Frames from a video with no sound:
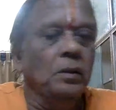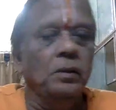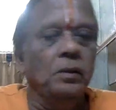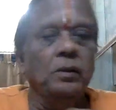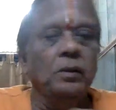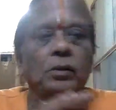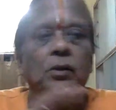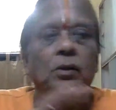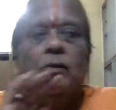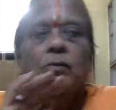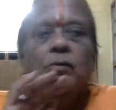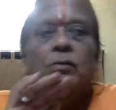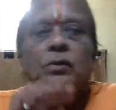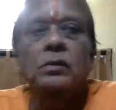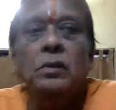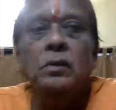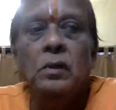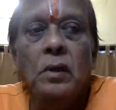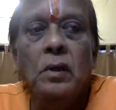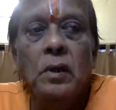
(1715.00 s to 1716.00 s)
doubt,
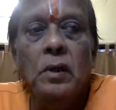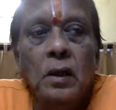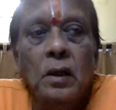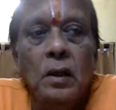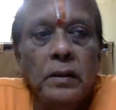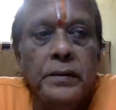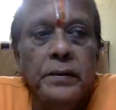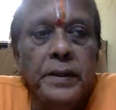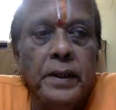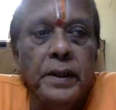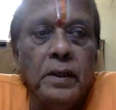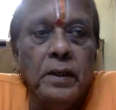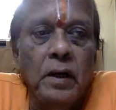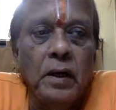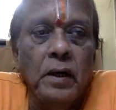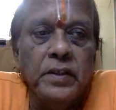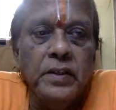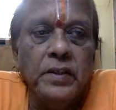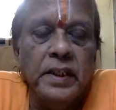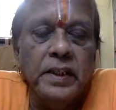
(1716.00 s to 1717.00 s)
the
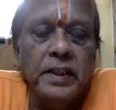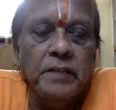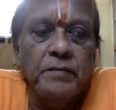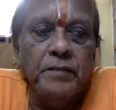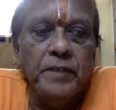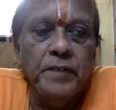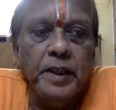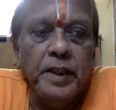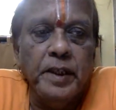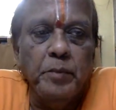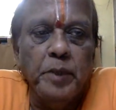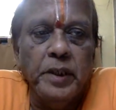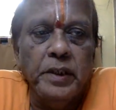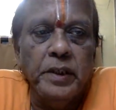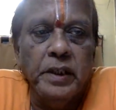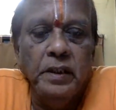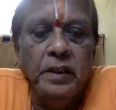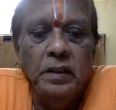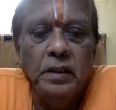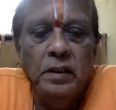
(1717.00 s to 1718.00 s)
contract of
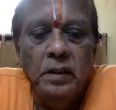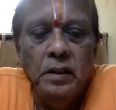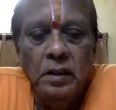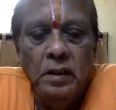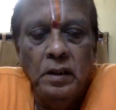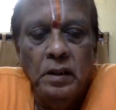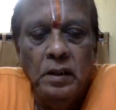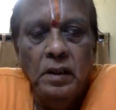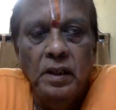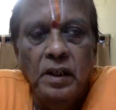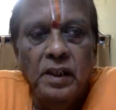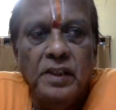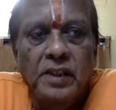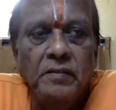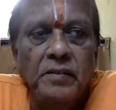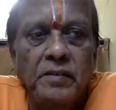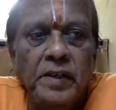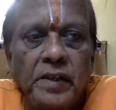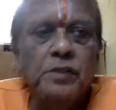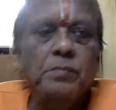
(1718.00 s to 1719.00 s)
indemnity is a
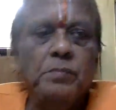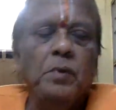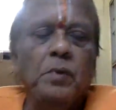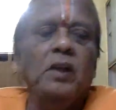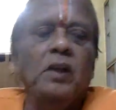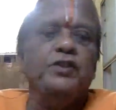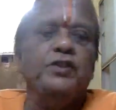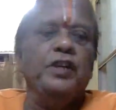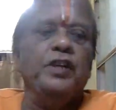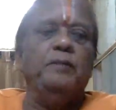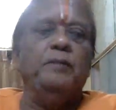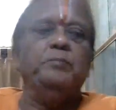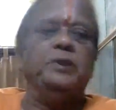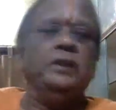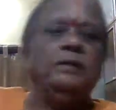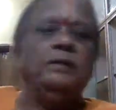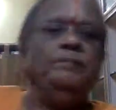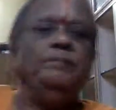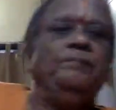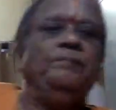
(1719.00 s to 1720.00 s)
very small chapter.
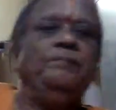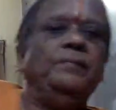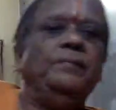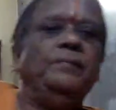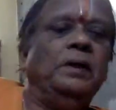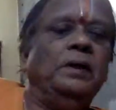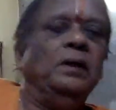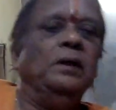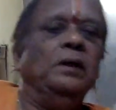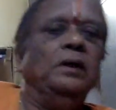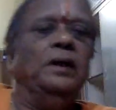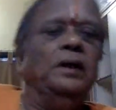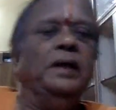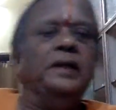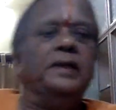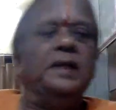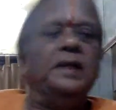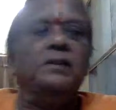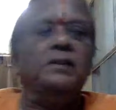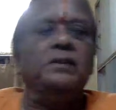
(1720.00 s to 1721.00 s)
It
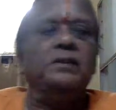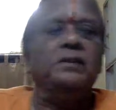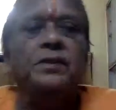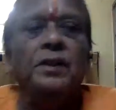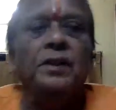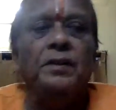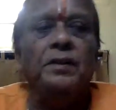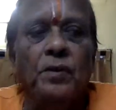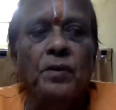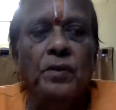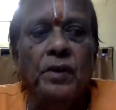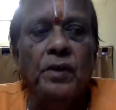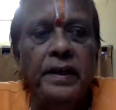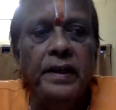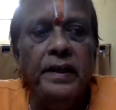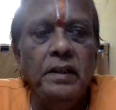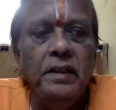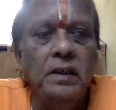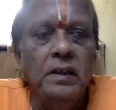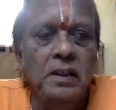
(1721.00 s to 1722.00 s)
consists of only
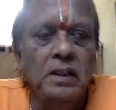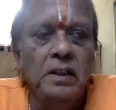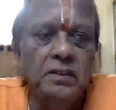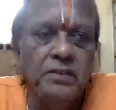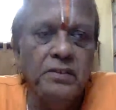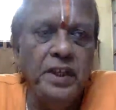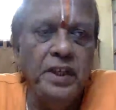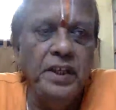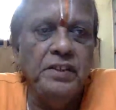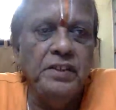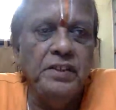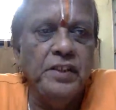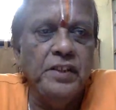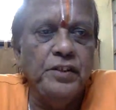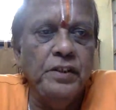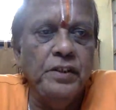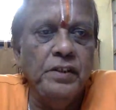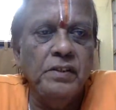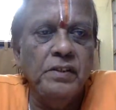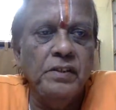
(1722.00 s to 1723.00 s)
three
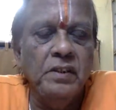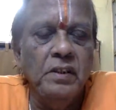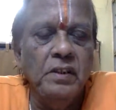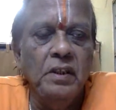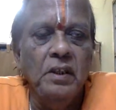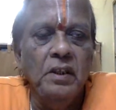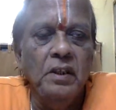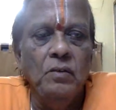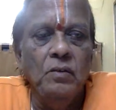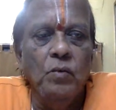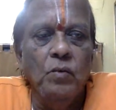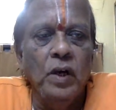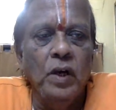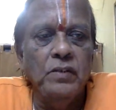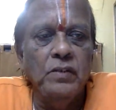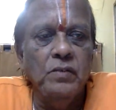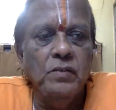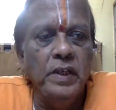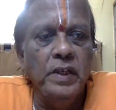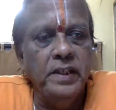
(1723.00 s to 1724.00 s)
sections,
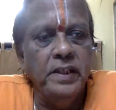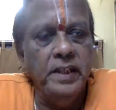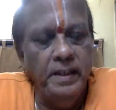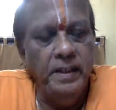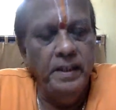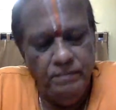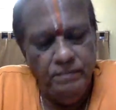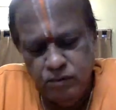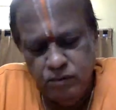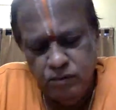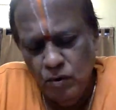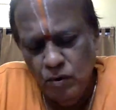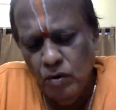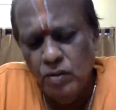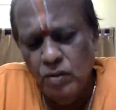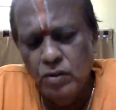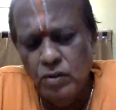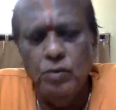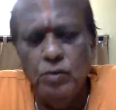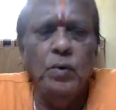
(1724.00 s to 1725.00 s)
124
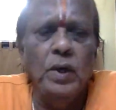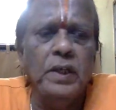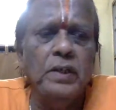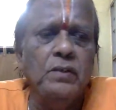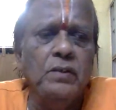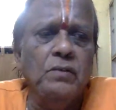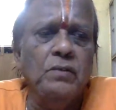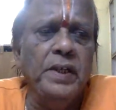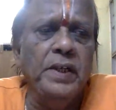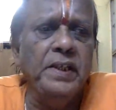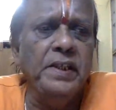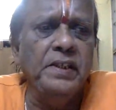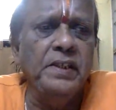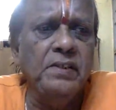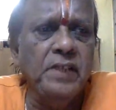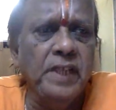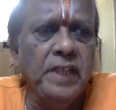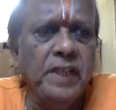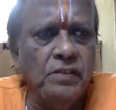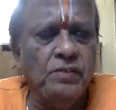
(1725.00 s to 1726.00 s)
to
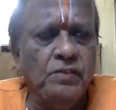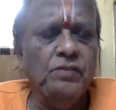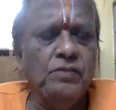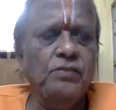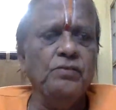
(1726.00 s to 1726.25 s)
126.